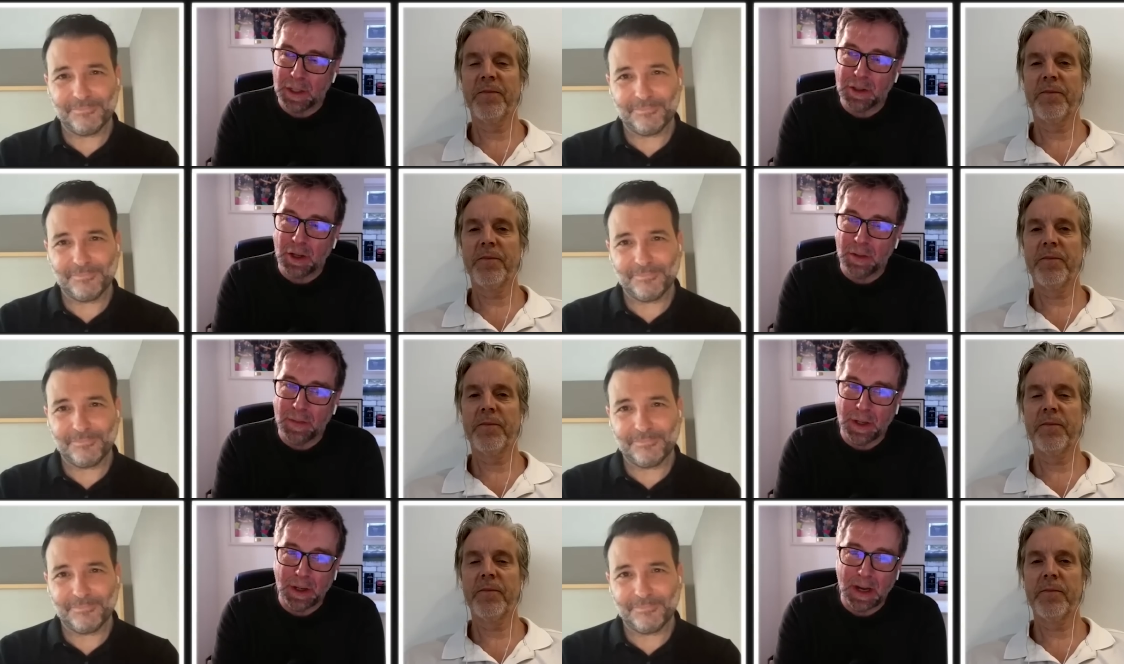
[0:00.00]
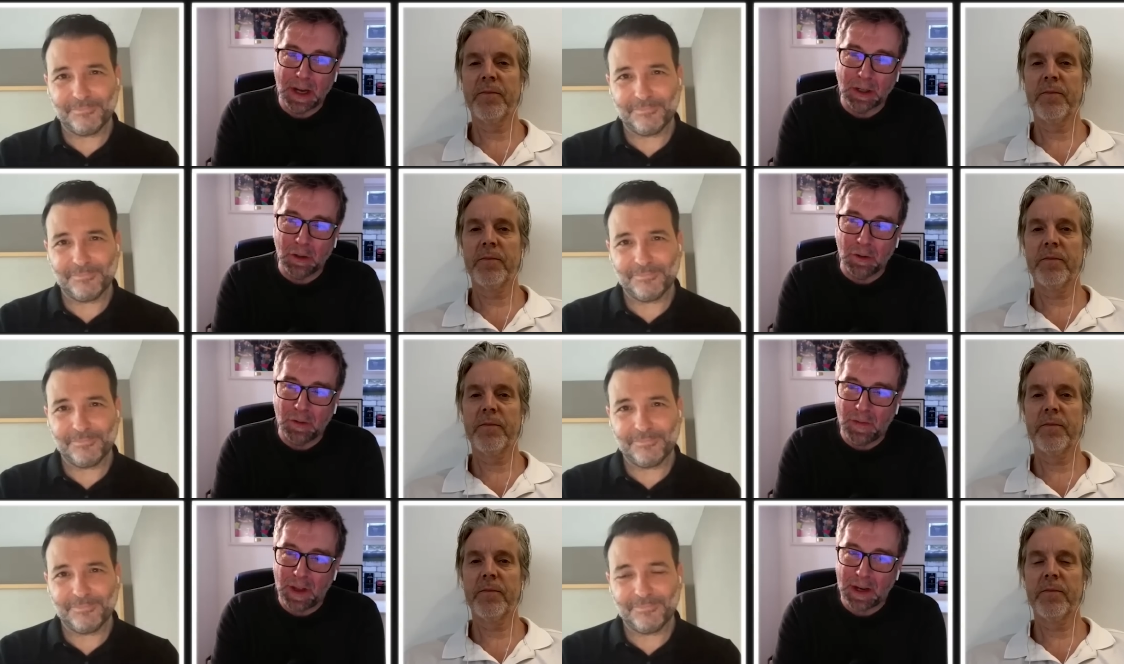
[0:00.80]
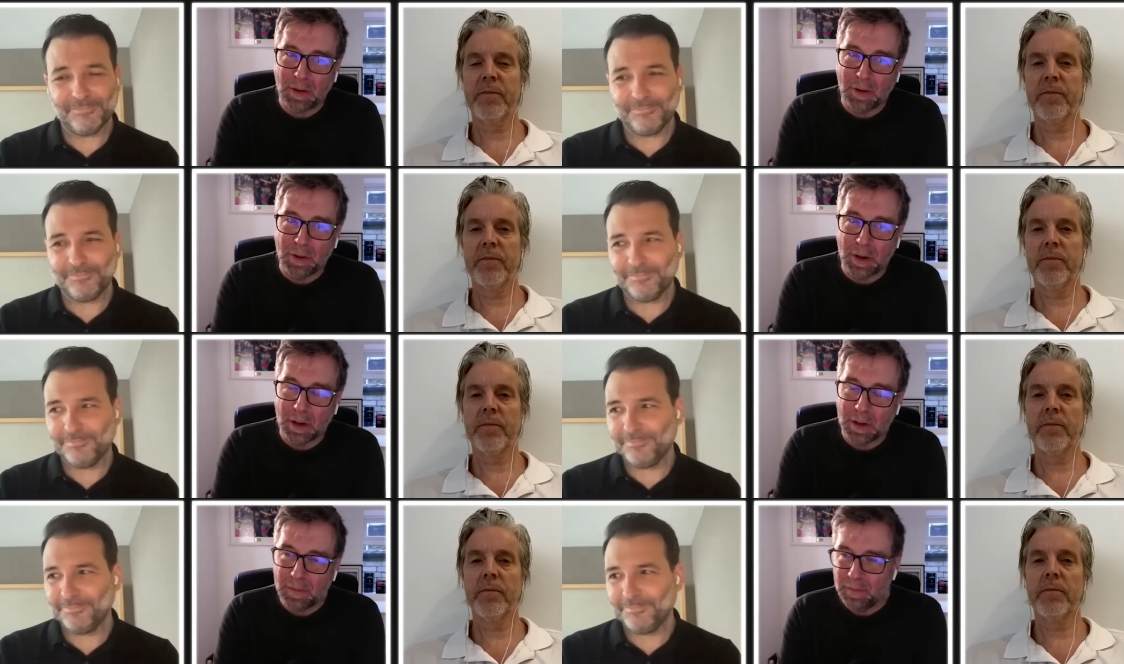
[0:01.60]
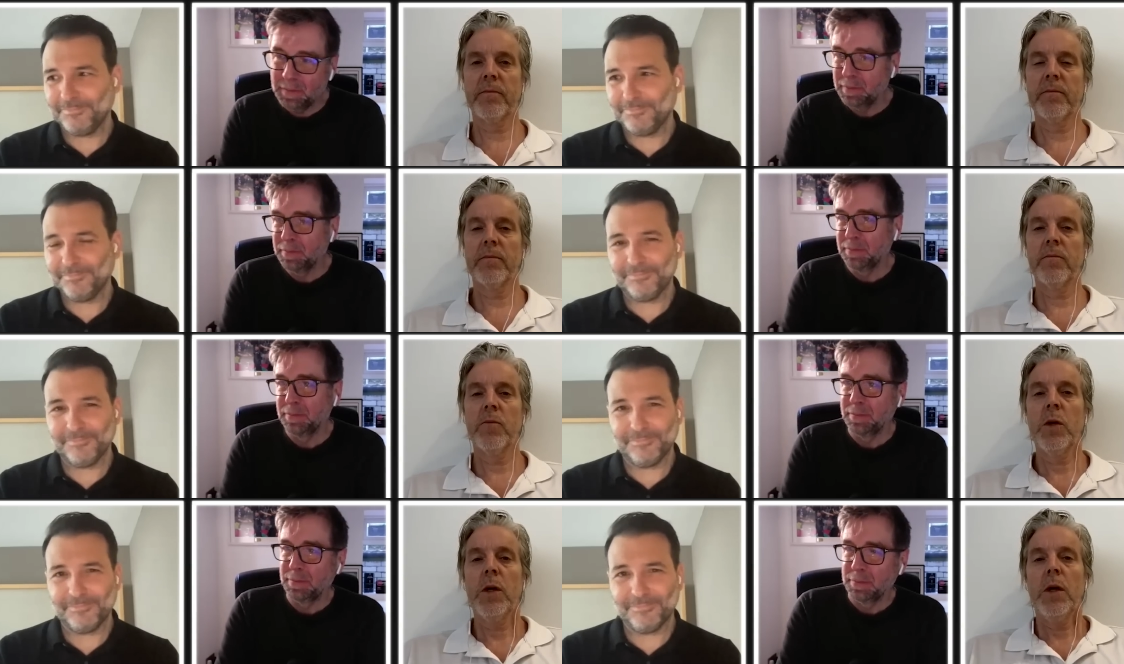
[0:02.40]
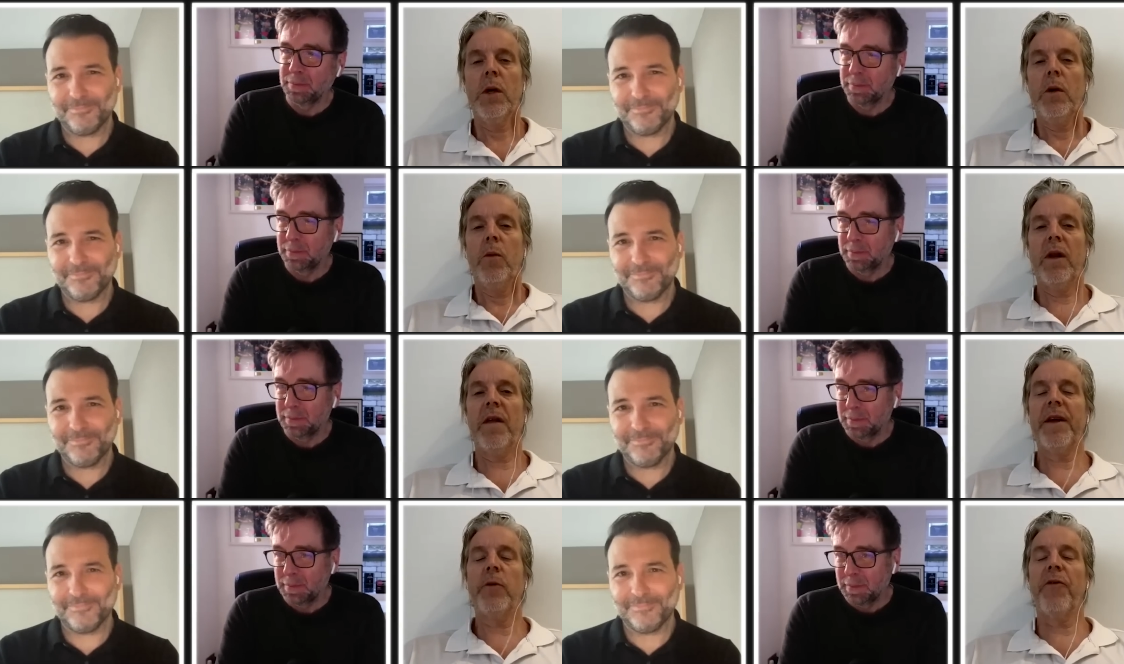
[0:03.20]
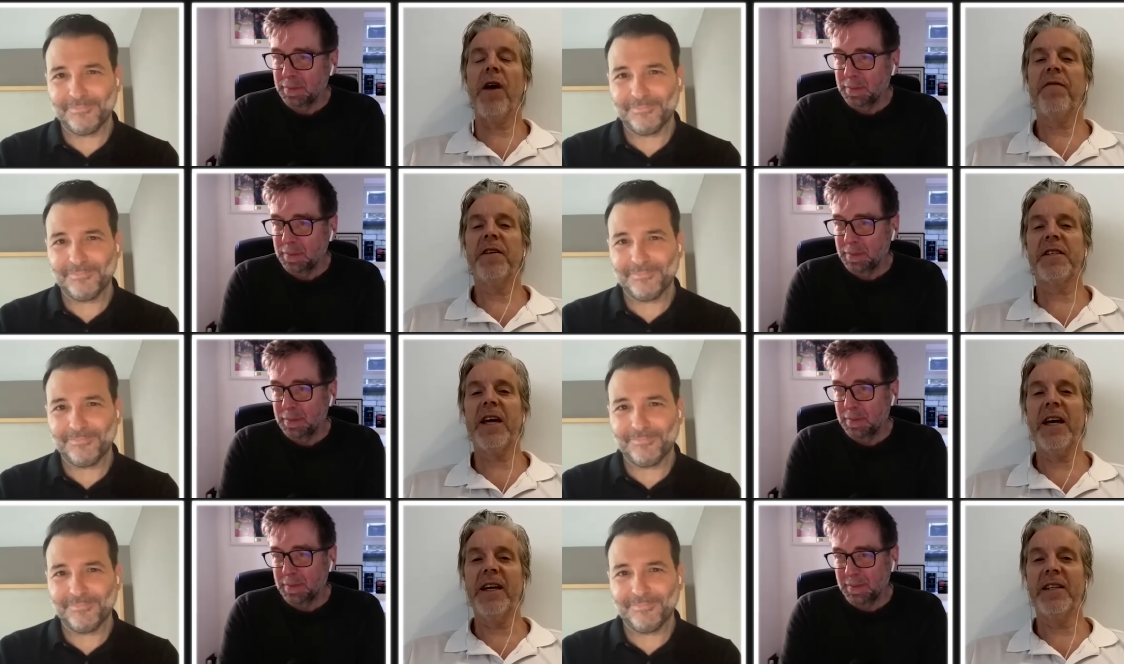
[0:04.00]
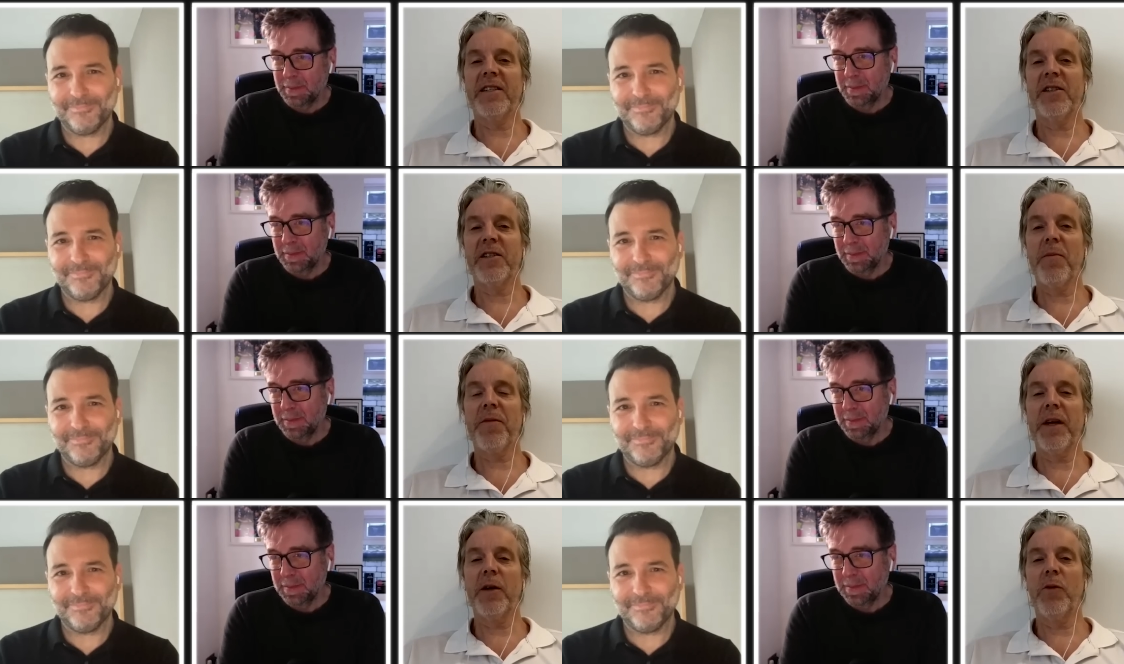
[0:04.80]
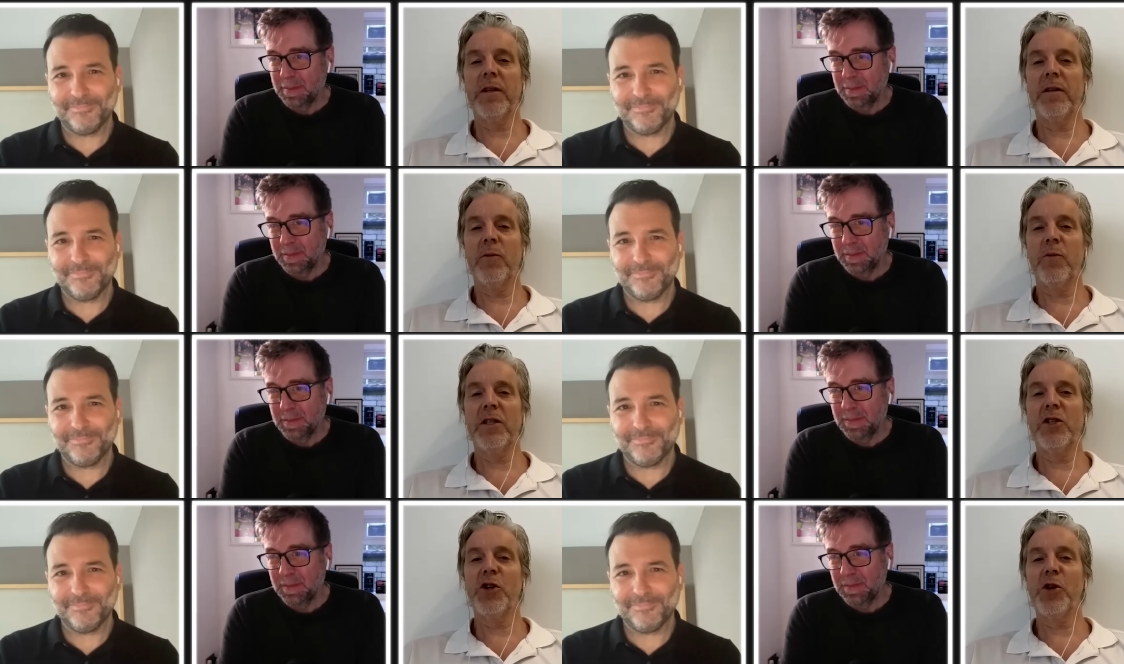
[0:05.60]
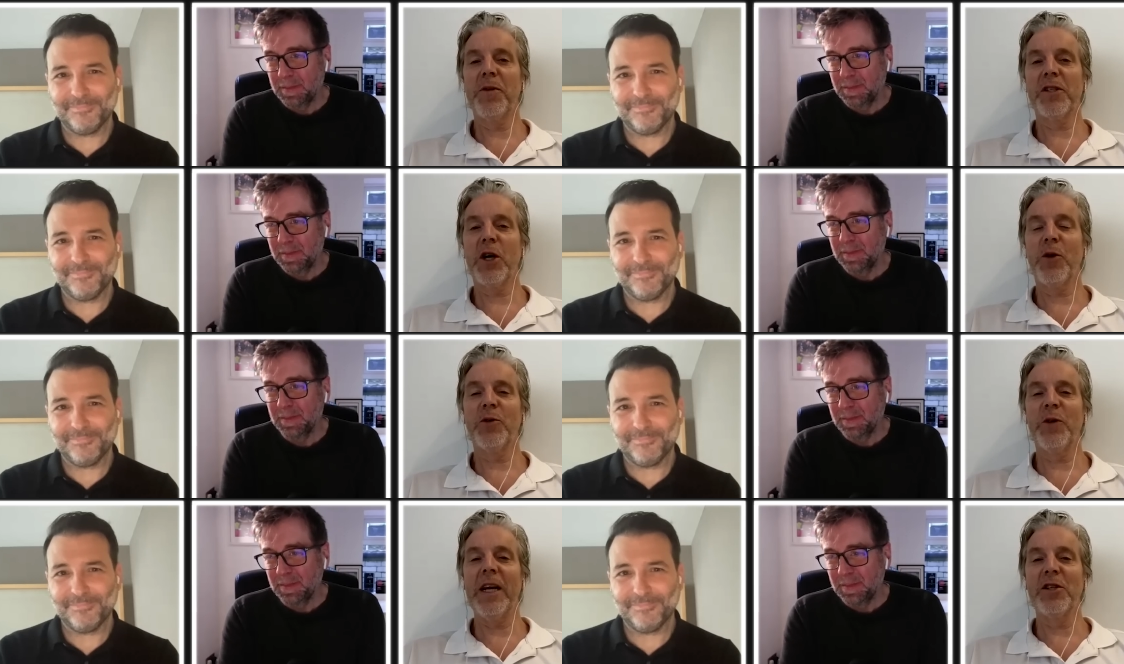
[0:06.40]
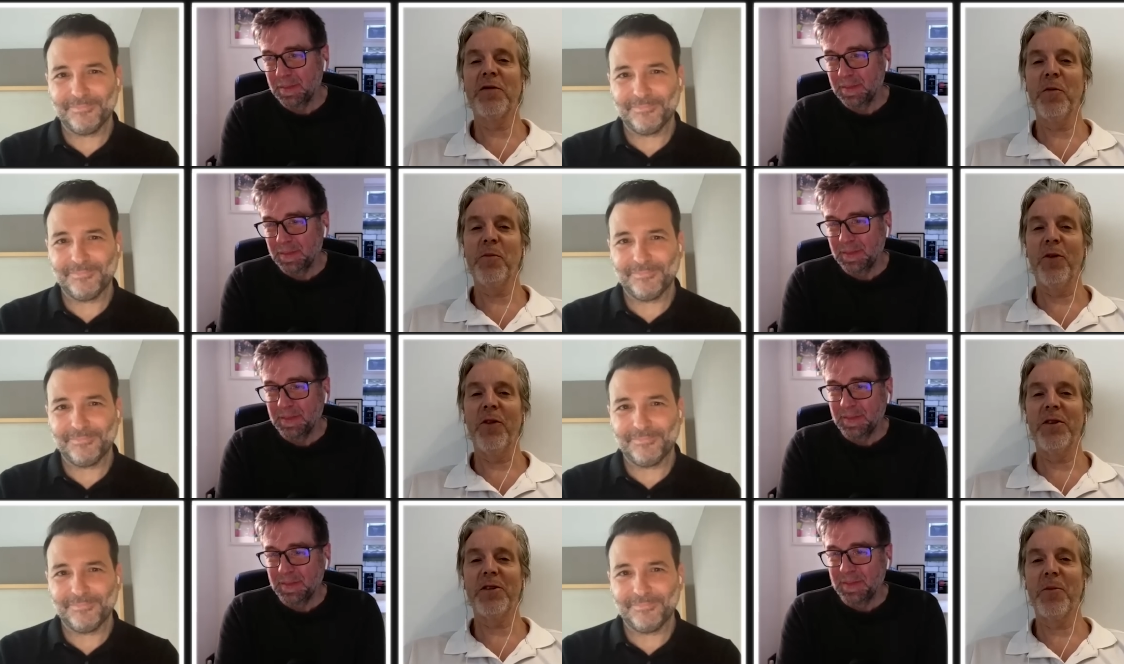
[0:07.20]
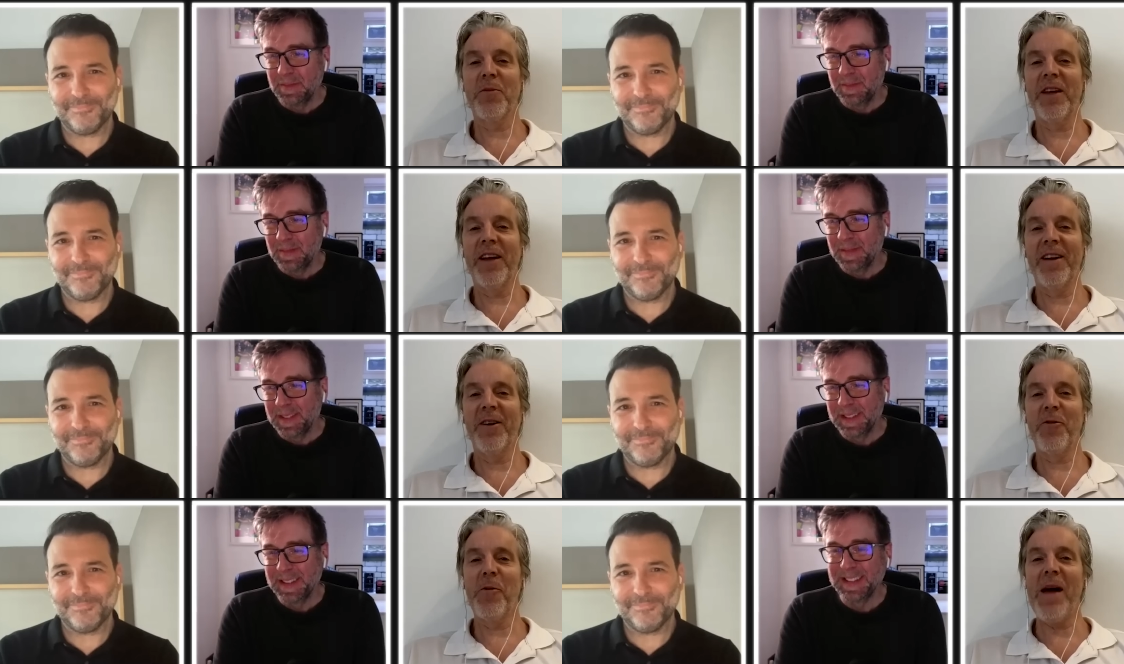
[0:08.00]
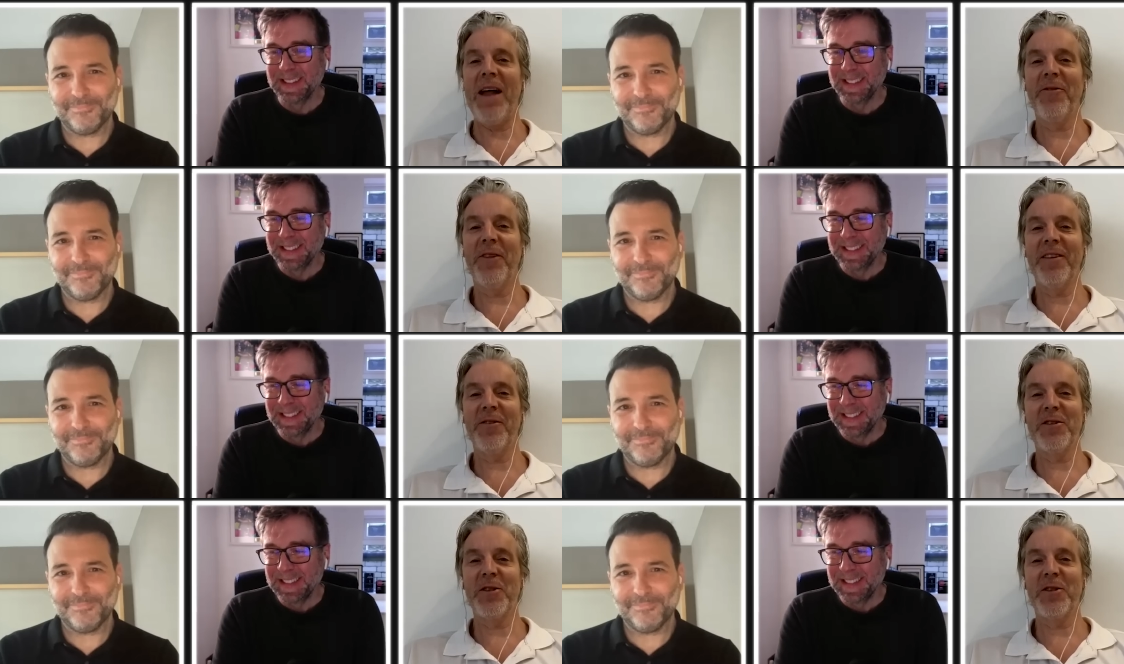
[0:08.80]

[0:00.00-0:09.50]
Speaker 1: and Tottenham a, a good fit or not?
Speaker 2: Well, I think what Rafa's saying is there's something with, with Germans going to English football. There is something romantic. There is